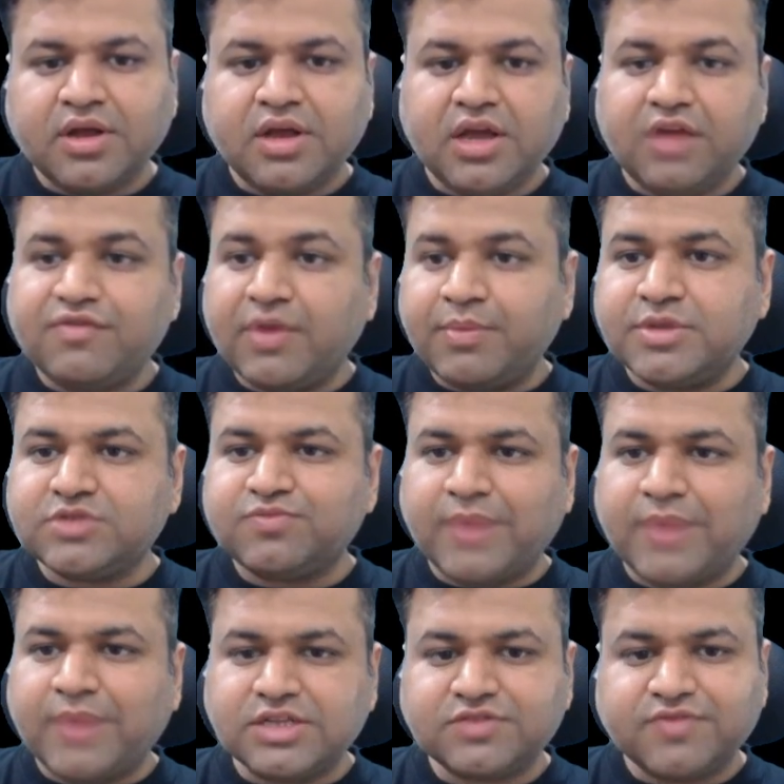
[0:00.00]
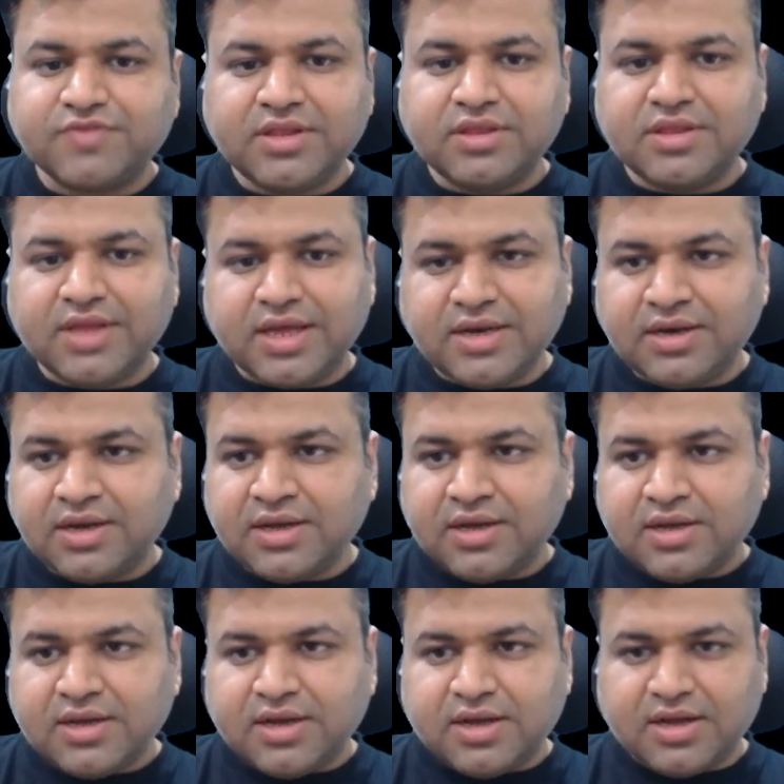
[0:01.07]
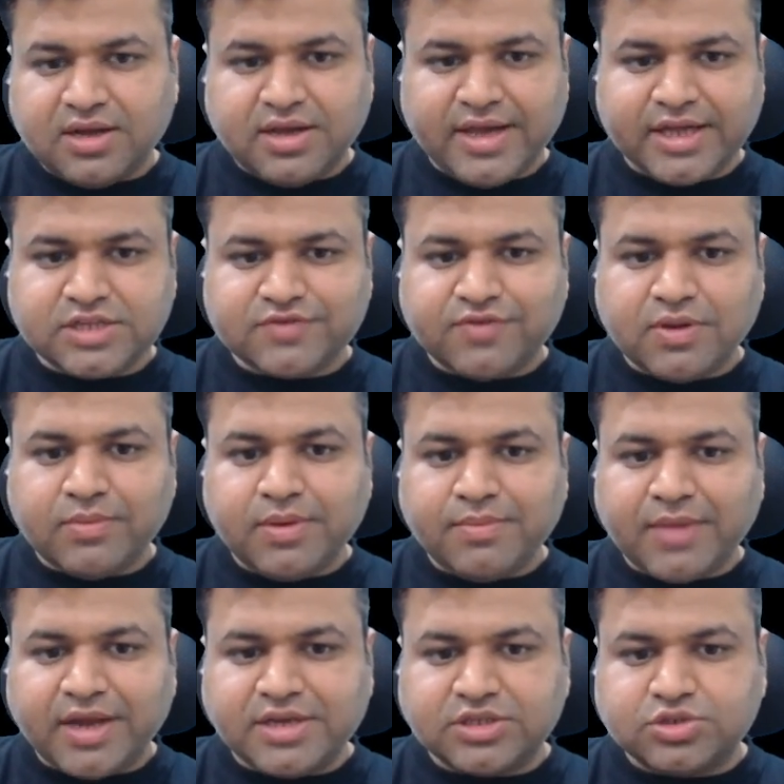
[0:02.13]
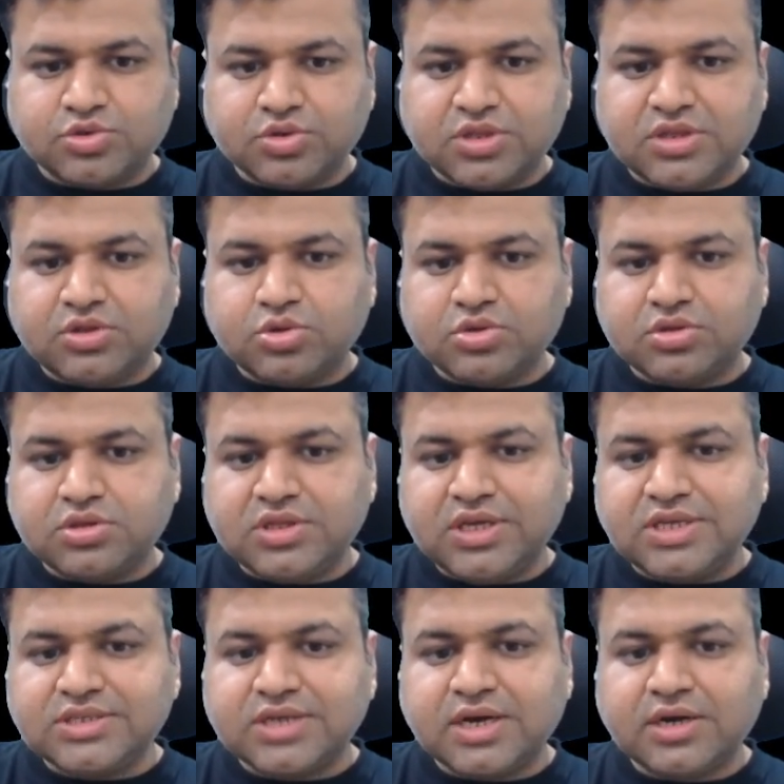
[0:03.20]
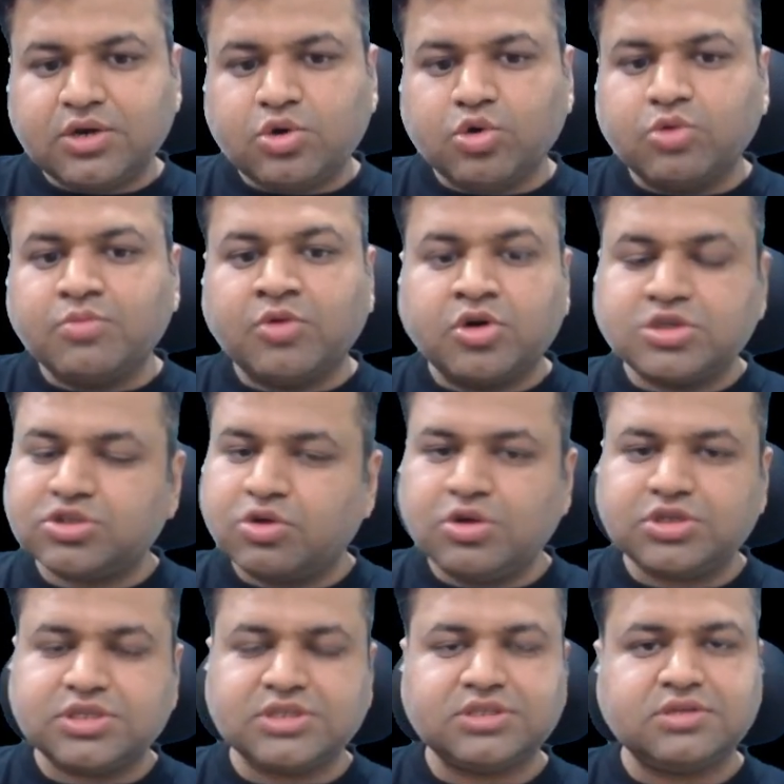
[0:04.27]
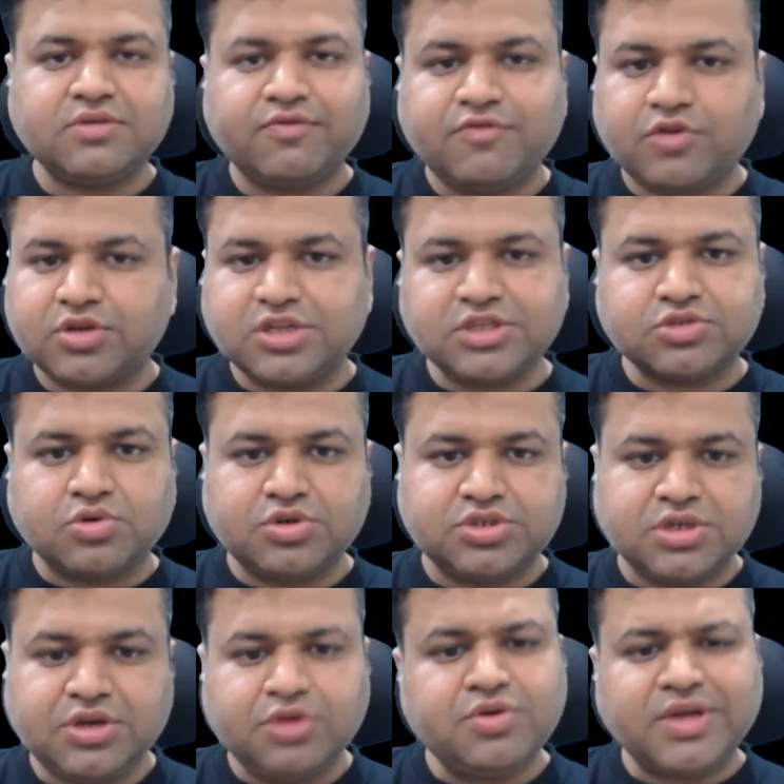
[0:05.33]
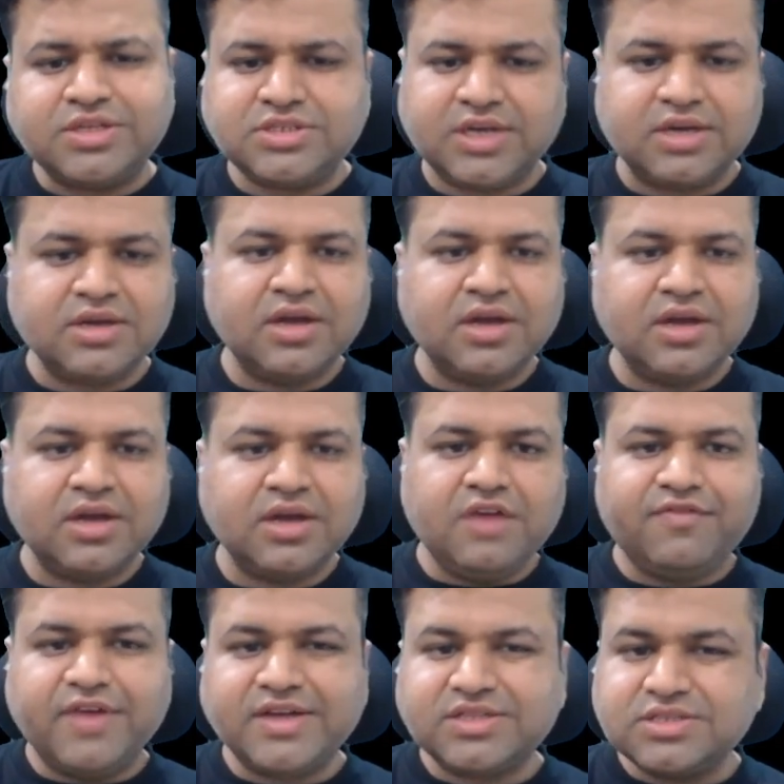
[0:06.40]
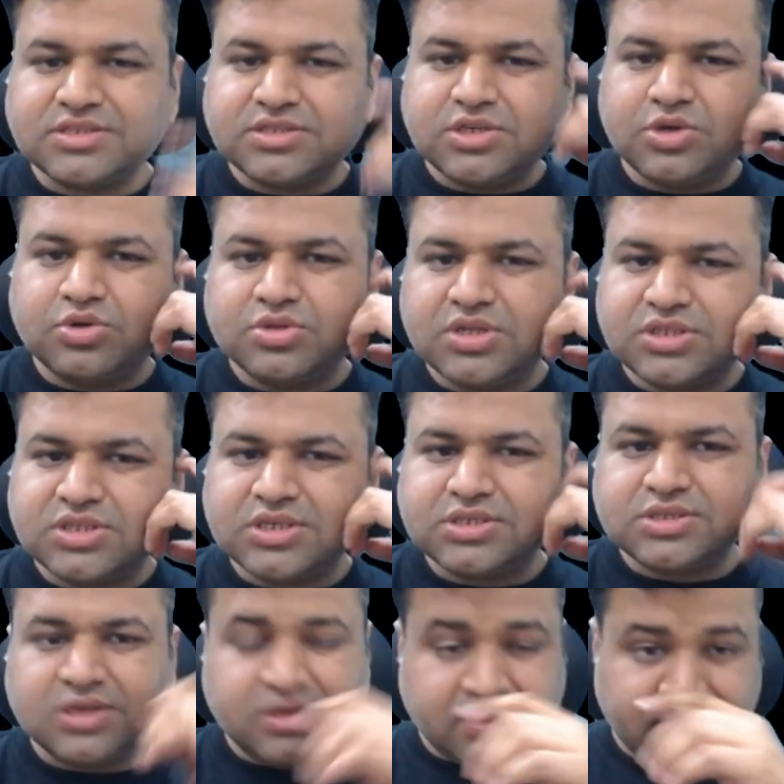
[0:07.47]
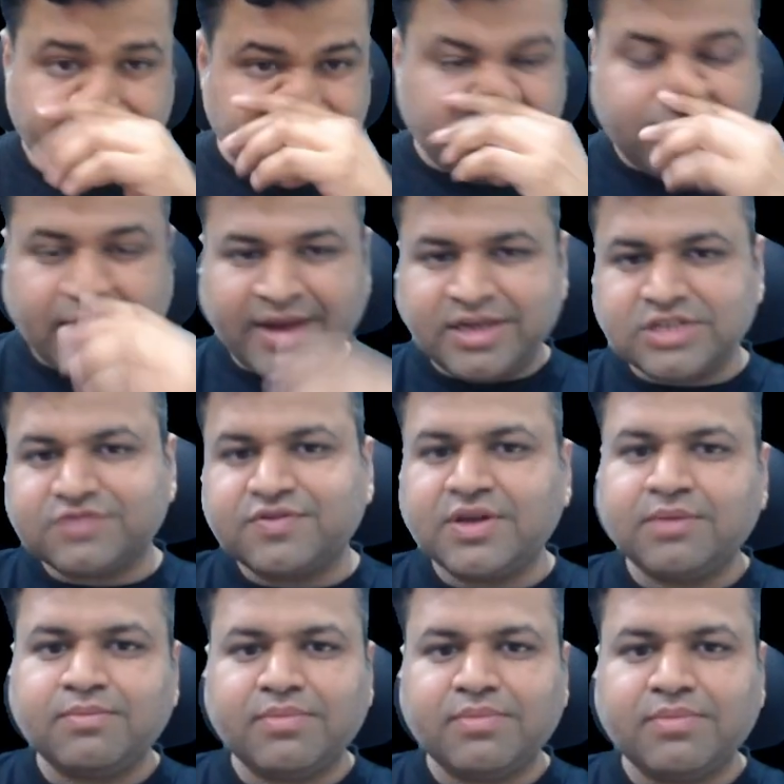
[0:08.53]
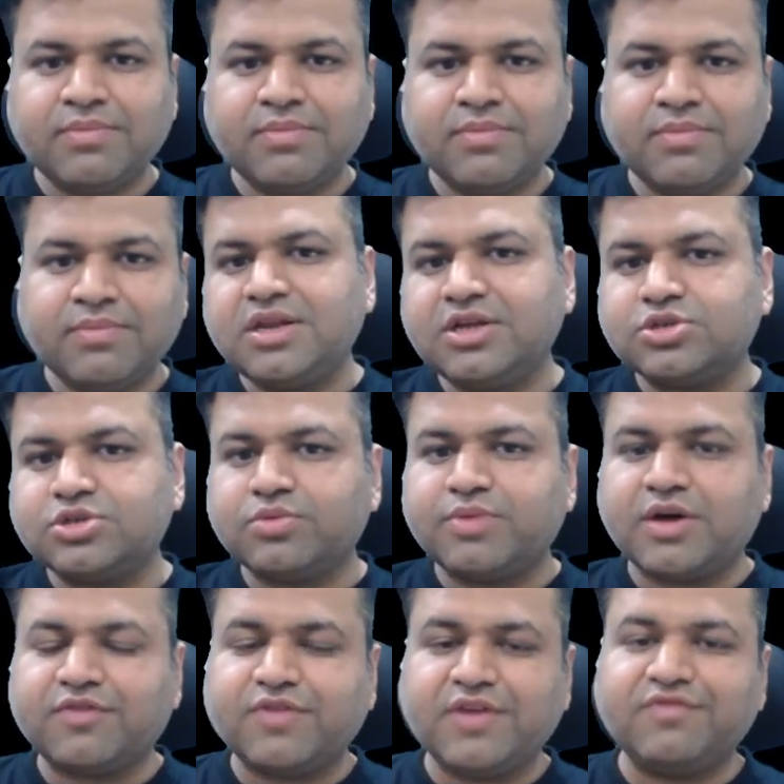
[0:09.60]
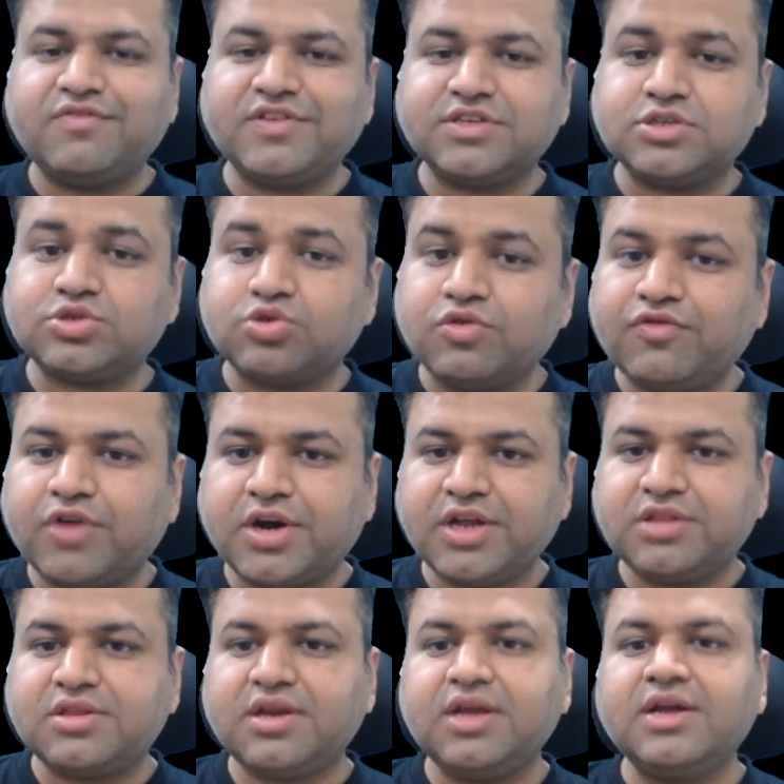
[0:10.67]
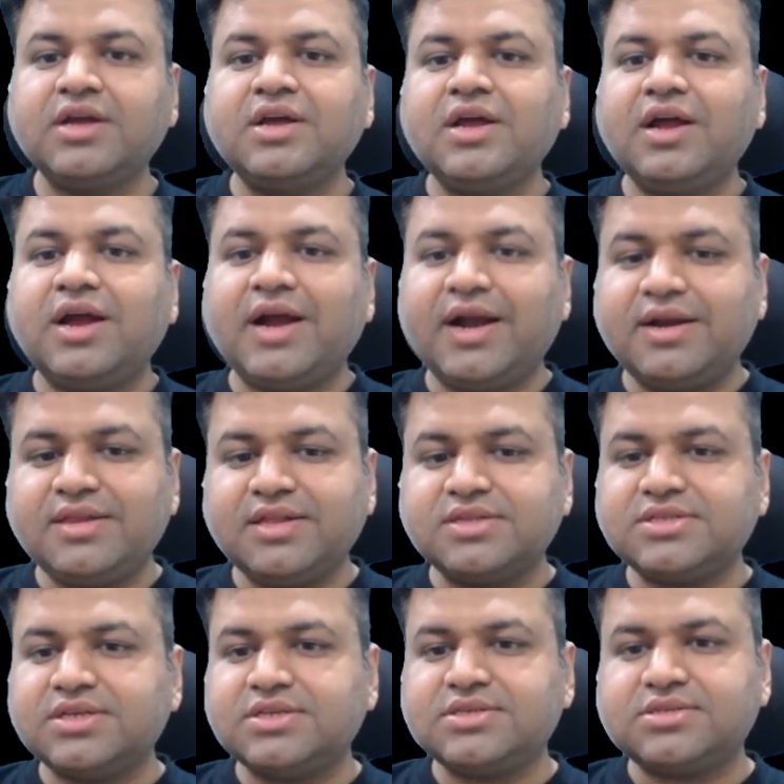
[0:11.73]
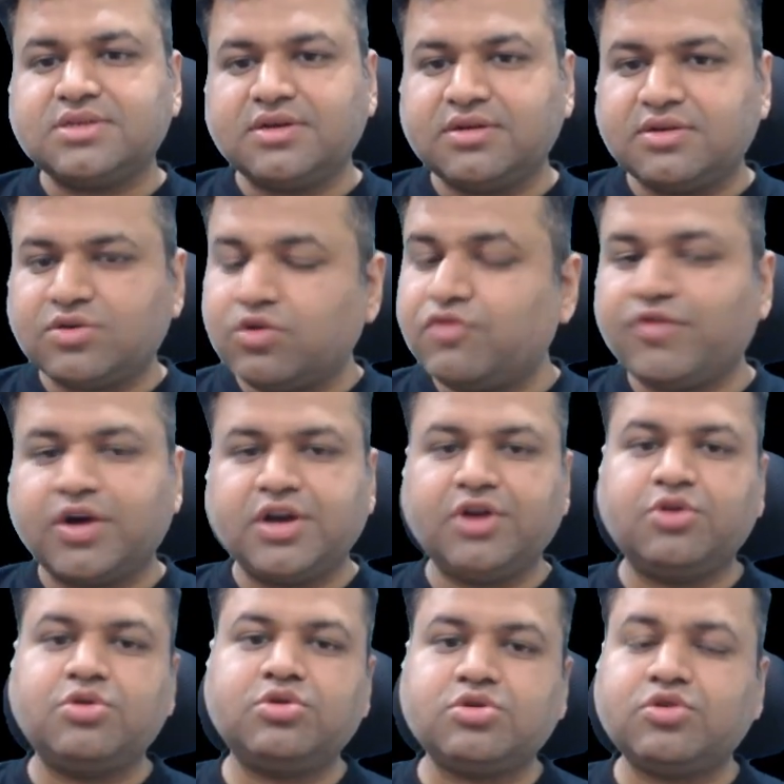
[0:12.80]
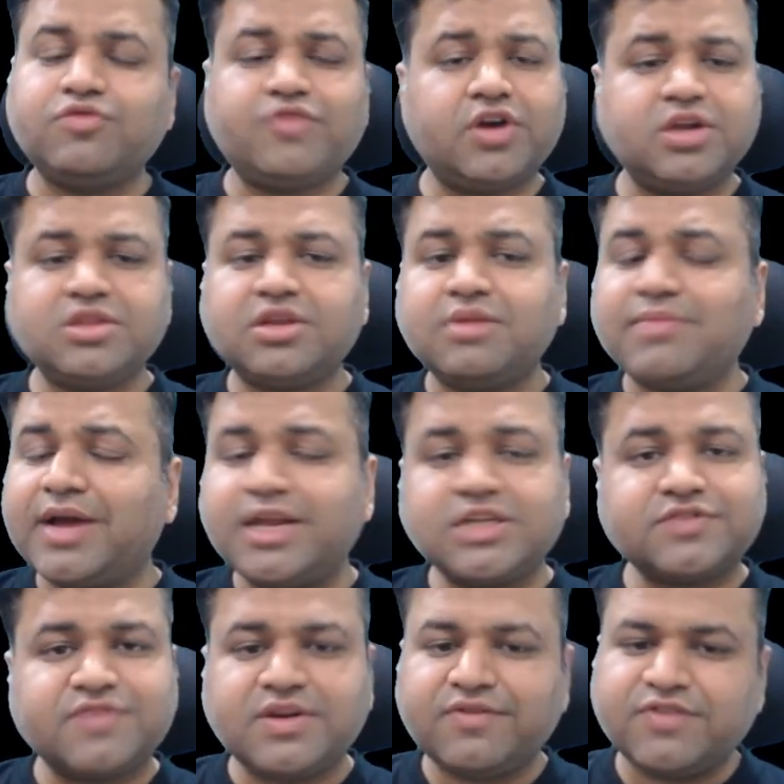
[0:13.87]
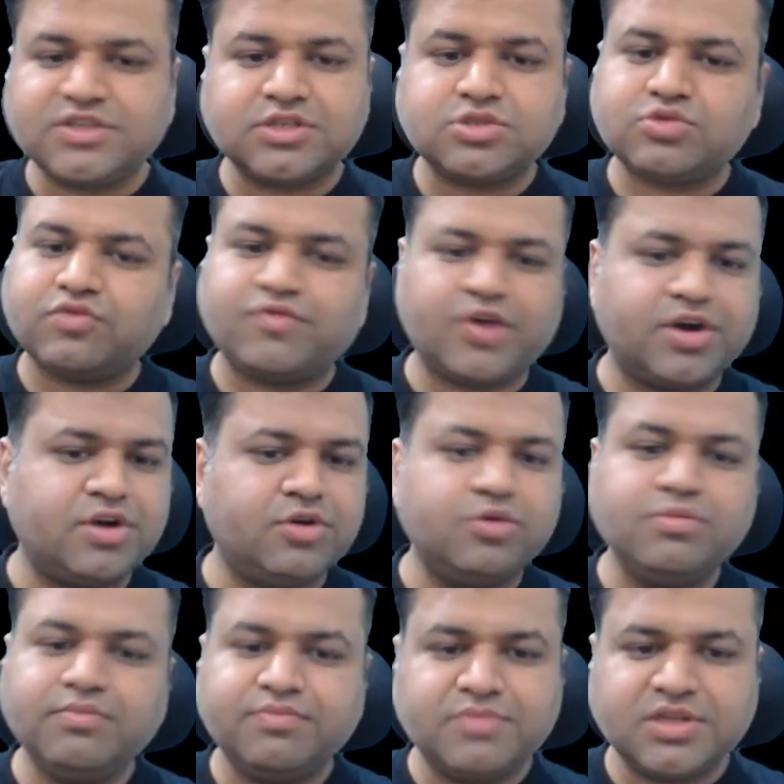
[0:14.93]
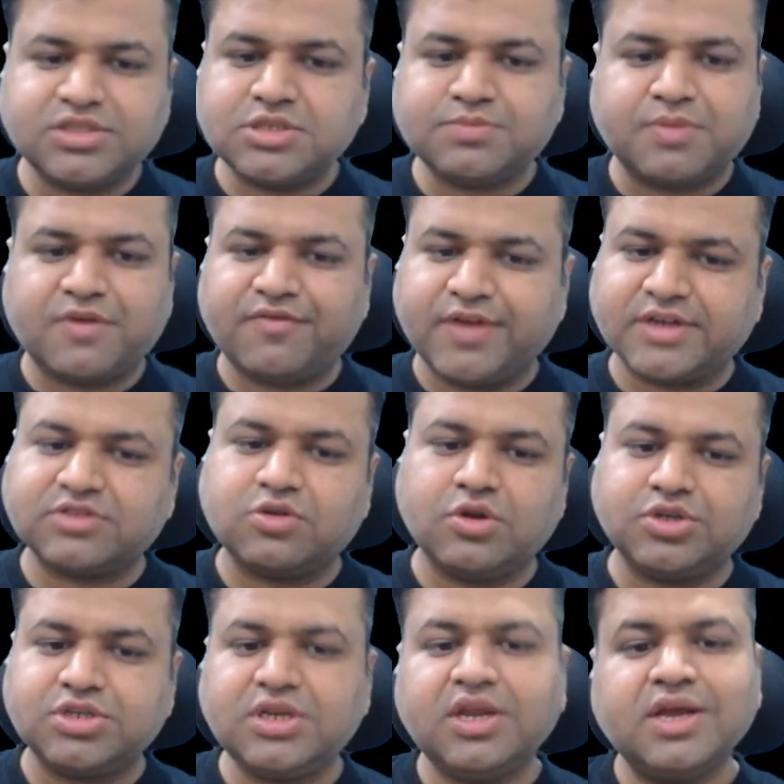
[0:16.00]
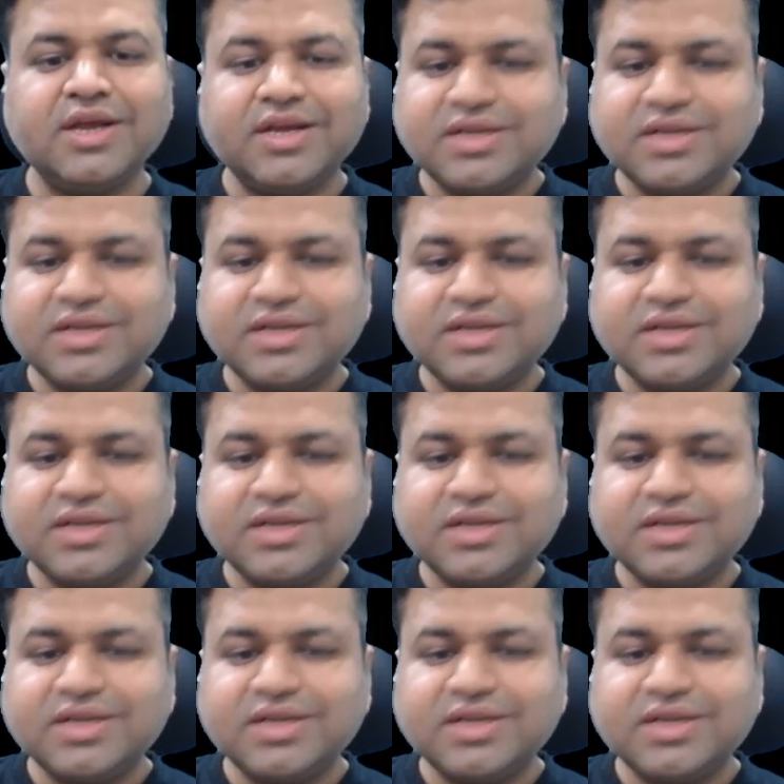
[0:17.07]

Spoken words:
If M is minus 1, then X will be minus 2. So these are two more solutions for this question. You can check if X is 0, this is minus 1 plus 3 raised to power 5, which is 243, and this is 242. So 243 minus 1, which is 242. This is perfect solution.